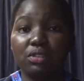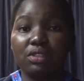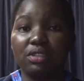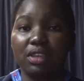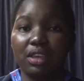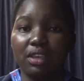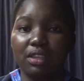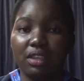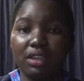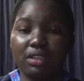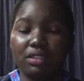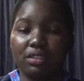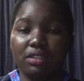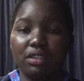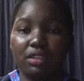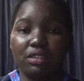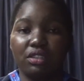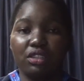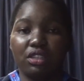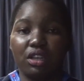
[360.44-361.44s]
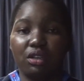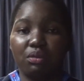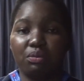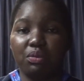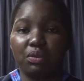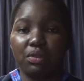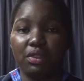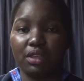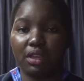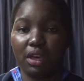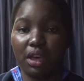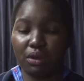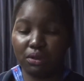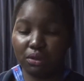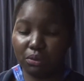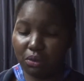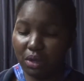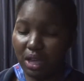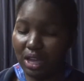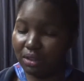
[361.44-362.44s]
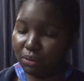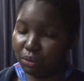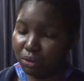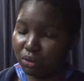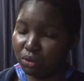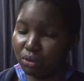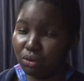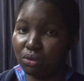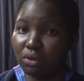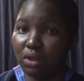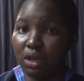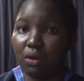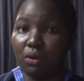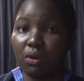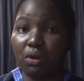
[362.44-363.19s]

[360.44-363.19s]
say that I will do a